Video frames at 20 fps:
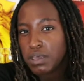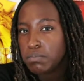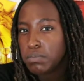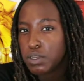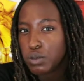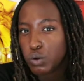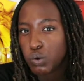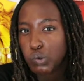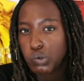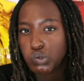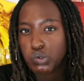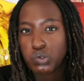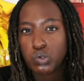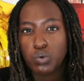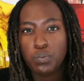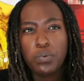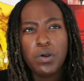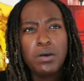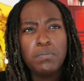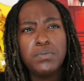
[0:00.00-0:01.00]
Maybe no.
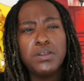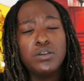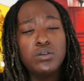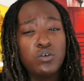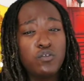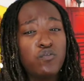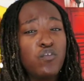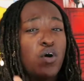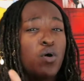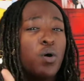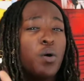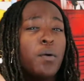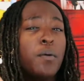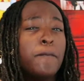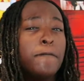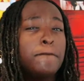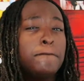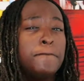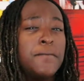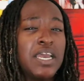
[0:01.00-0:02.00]
So probably look for
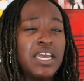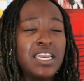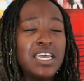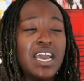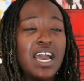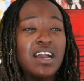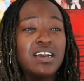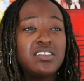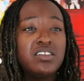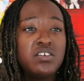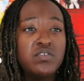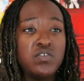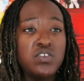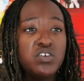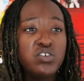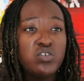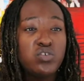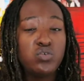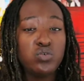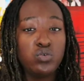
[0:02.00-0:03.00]
many
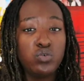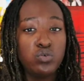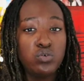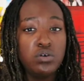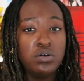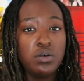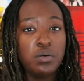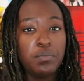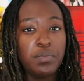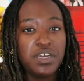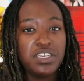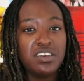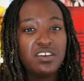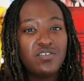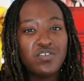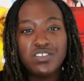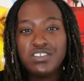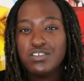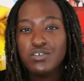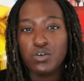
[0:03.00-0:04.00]
activities to do,
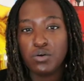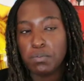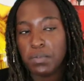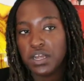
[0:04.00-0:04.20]
but if it's